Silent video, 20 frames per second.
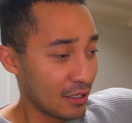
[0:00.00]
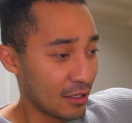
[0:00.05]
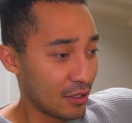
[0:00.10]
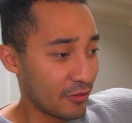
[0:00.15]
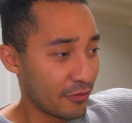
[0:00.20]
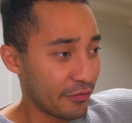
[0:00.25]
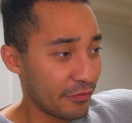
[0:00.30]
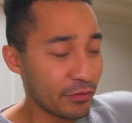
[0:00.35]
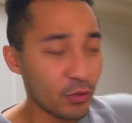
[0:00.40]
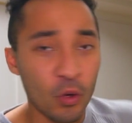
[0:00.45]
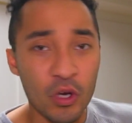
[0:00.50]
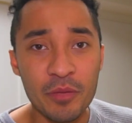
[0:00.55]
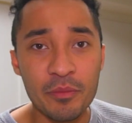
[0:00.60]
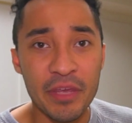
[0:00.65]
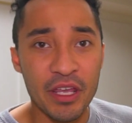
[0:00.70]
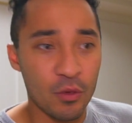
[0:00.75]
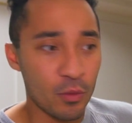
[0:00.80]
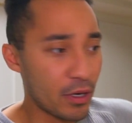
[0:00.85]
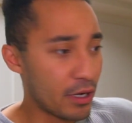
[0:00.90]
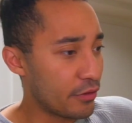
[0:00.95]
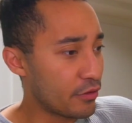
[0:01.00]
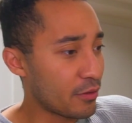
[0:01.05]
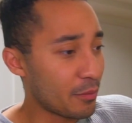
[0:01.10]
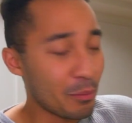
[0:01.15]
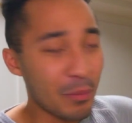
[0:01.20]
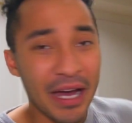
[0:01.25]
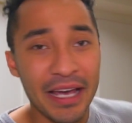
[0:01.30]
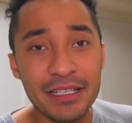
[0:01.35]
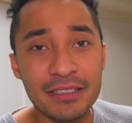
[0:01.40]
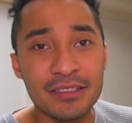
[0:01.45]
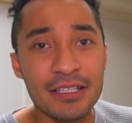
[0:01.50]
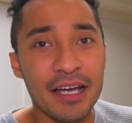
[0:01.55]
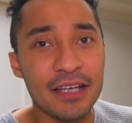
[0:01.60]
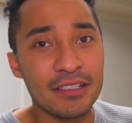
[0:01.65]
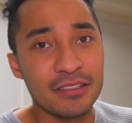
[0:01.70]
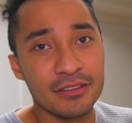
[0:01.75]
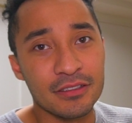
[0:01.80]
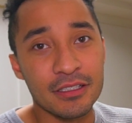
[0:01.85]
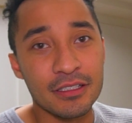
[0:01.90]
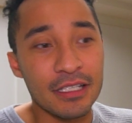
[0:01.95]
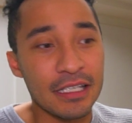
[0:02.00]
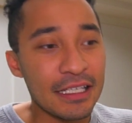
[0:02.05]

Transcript: Floyd Mayweather, Mike Tyson.